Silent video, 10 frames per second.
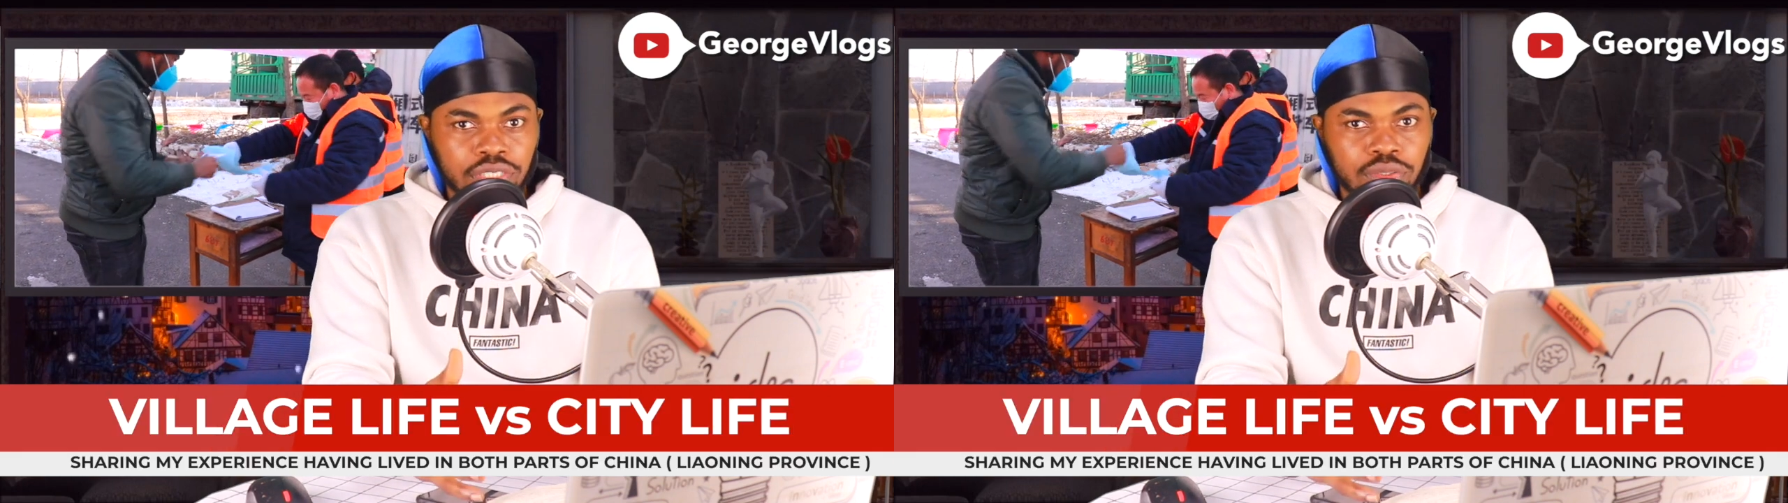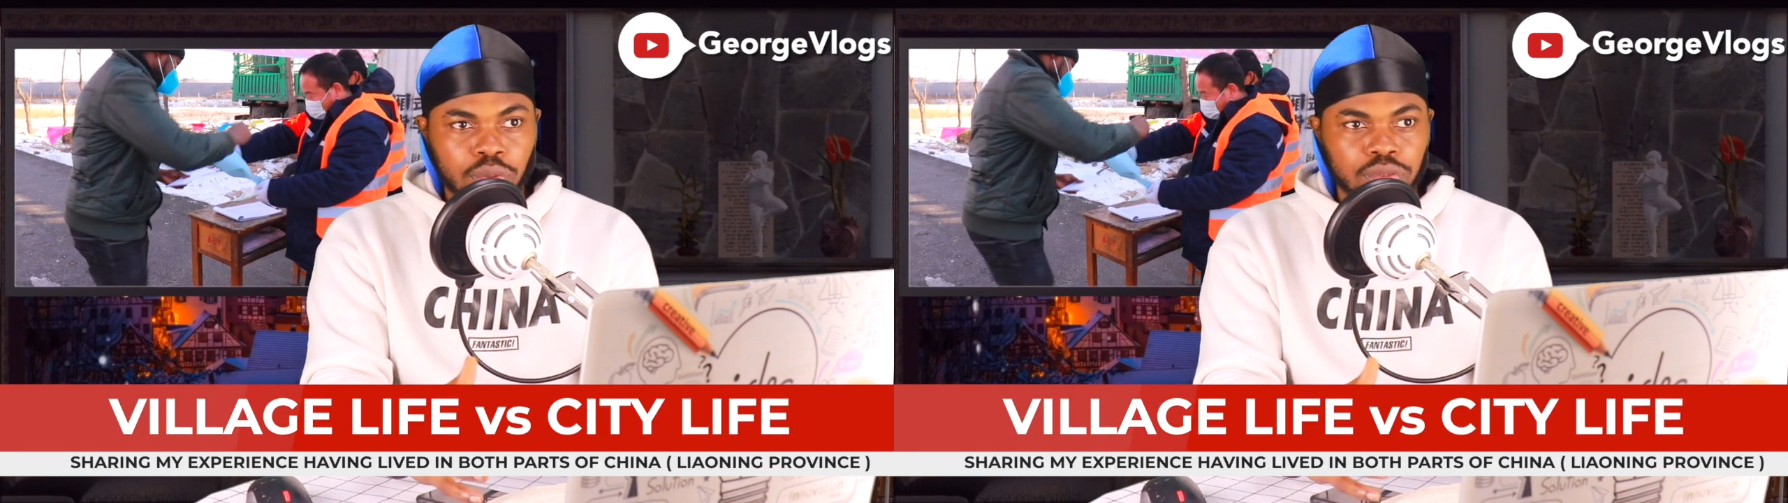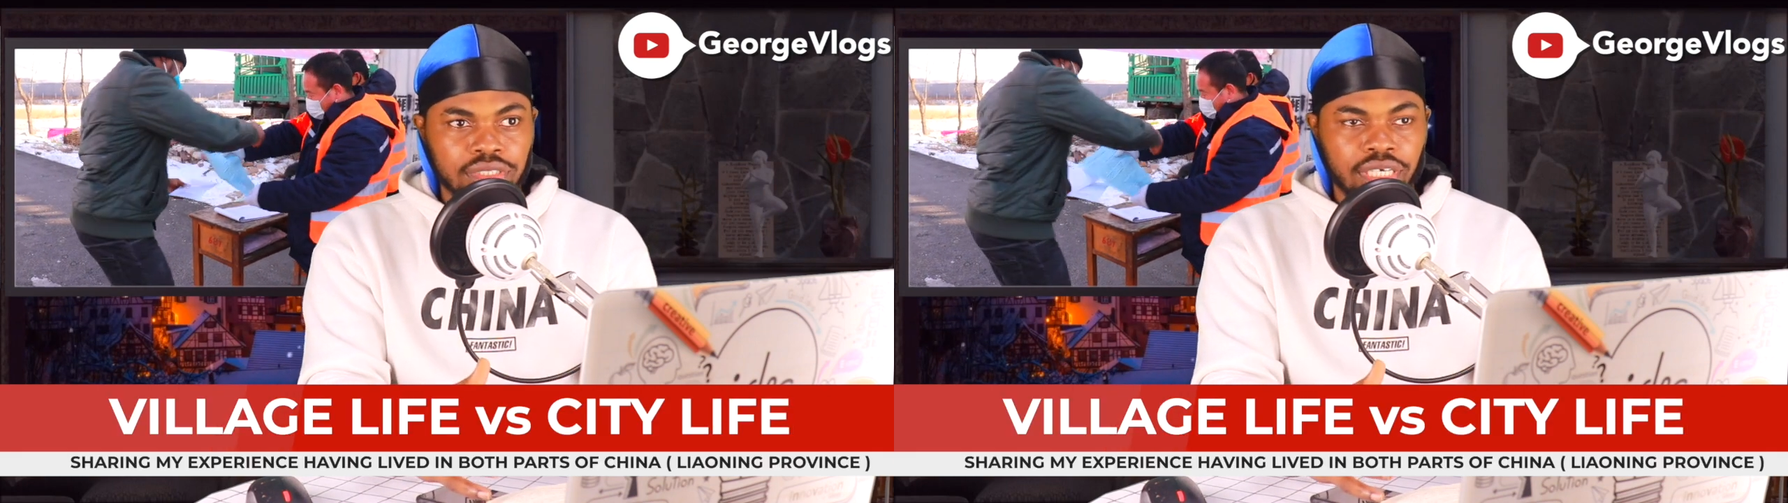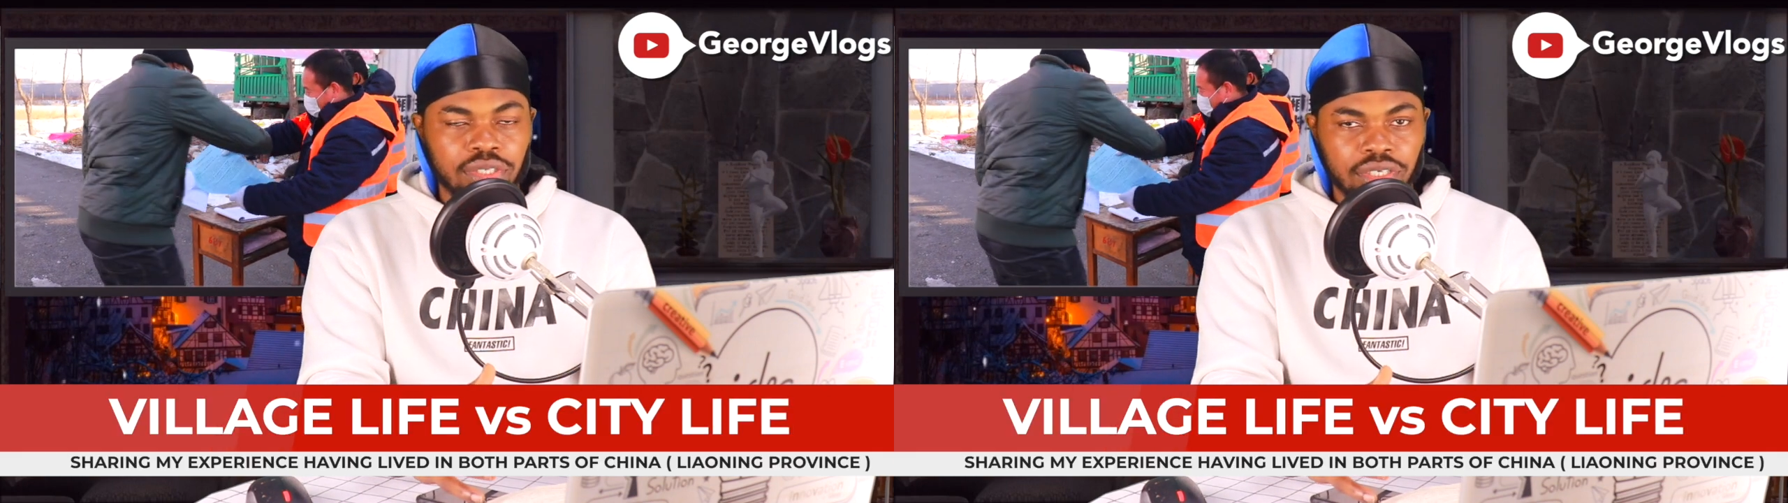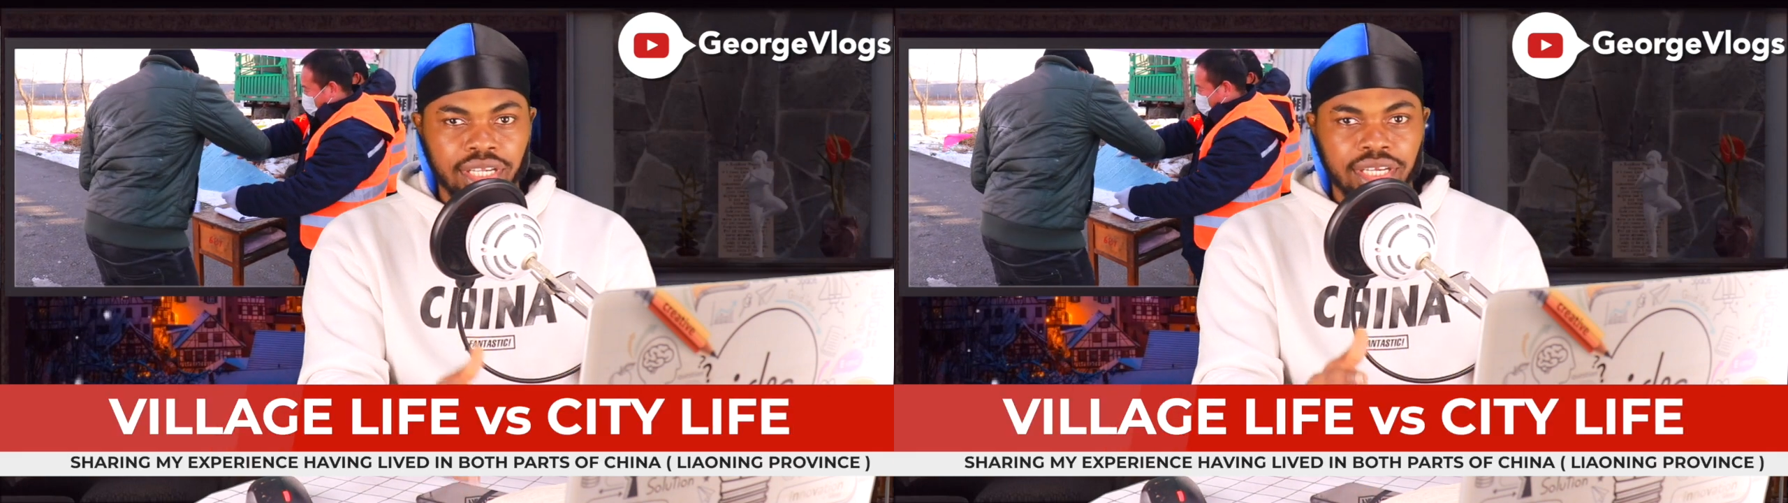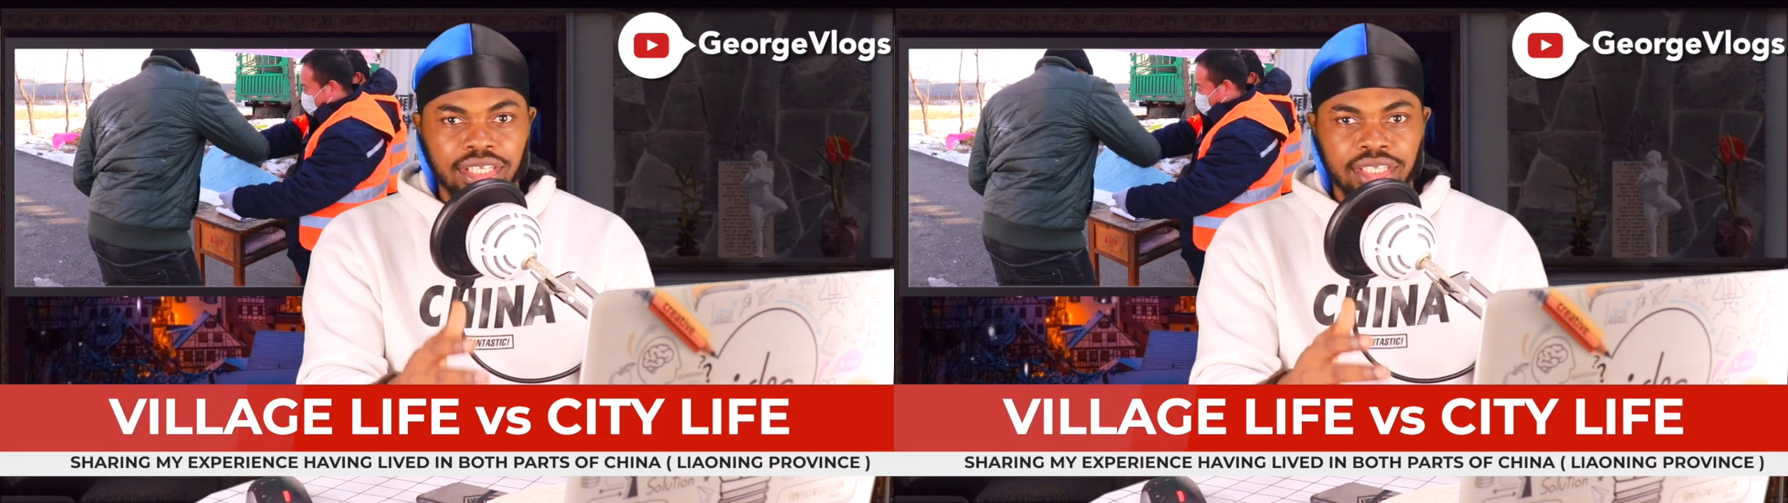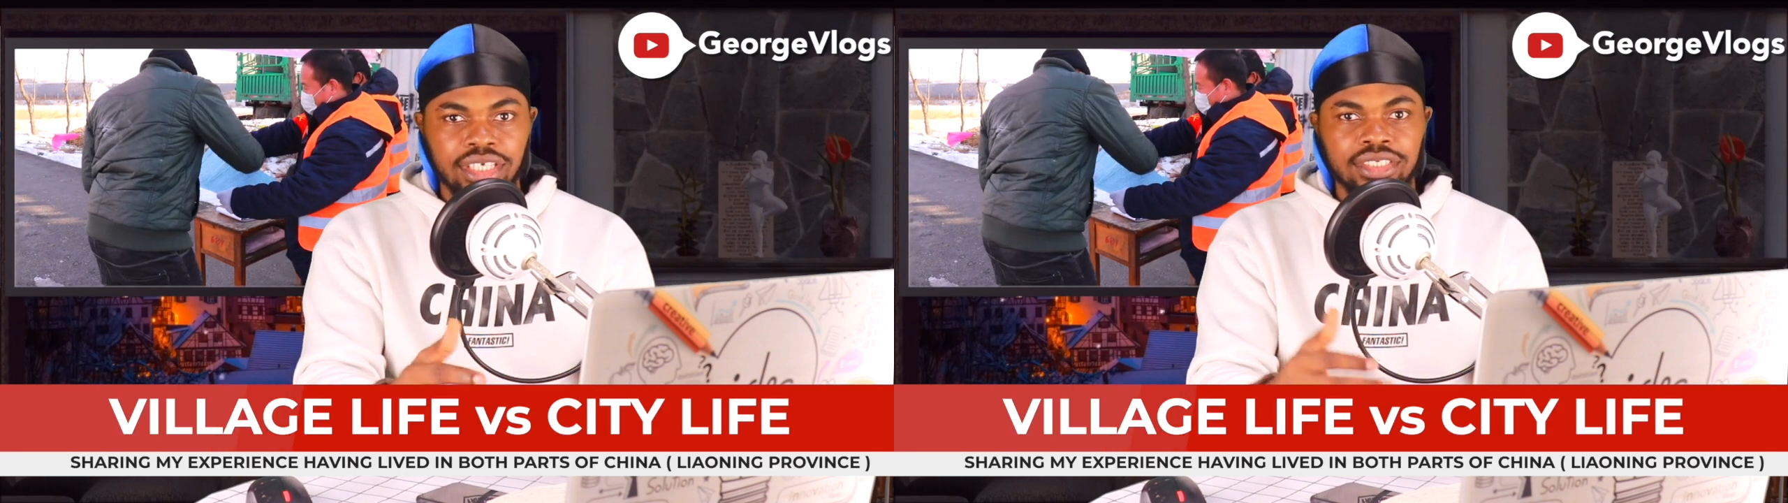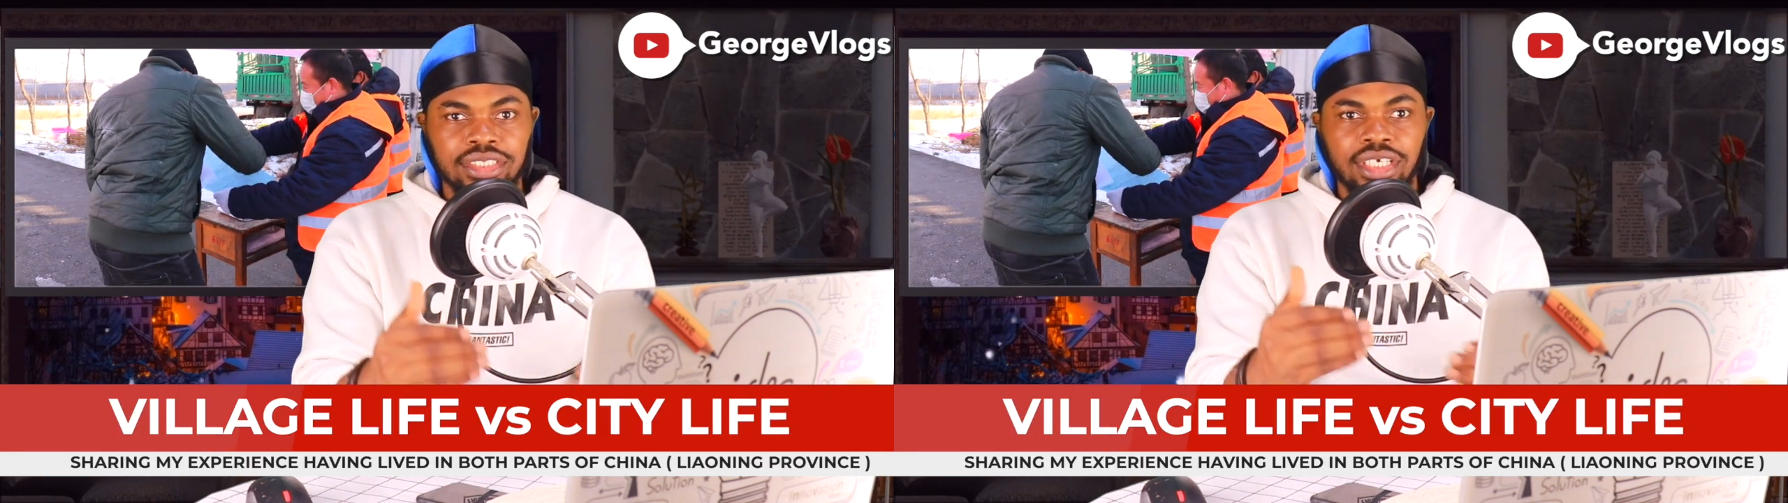rules and not letting
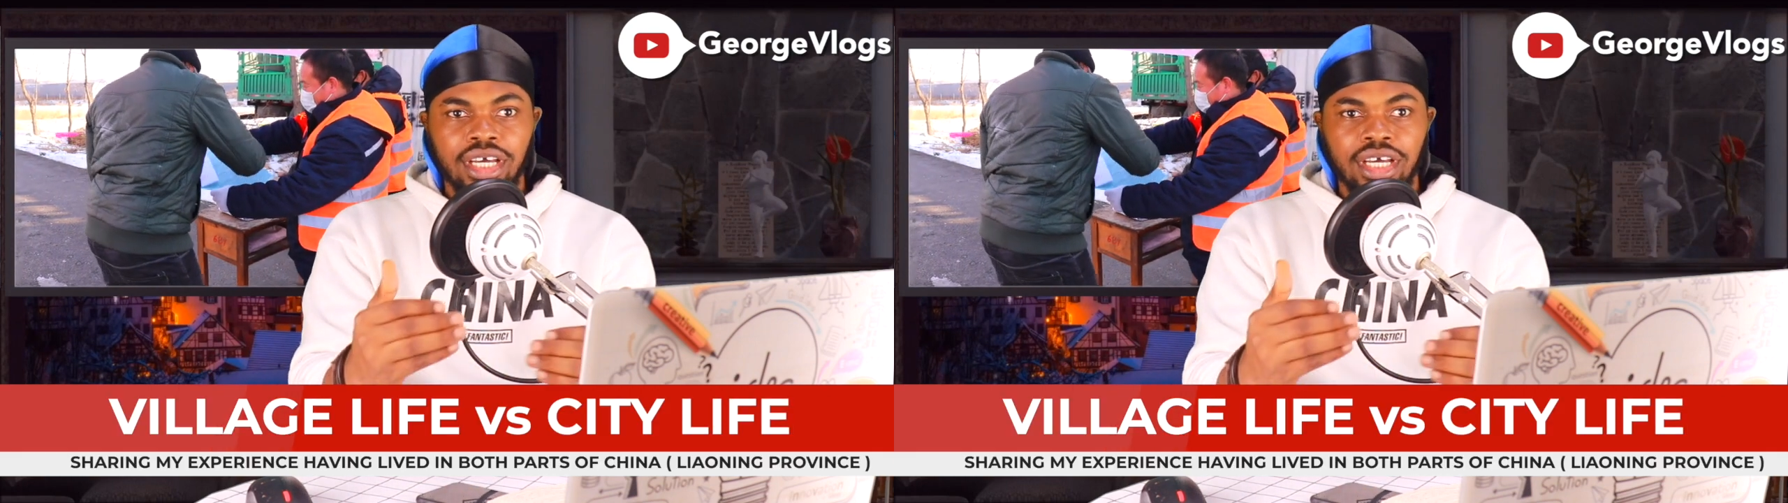things,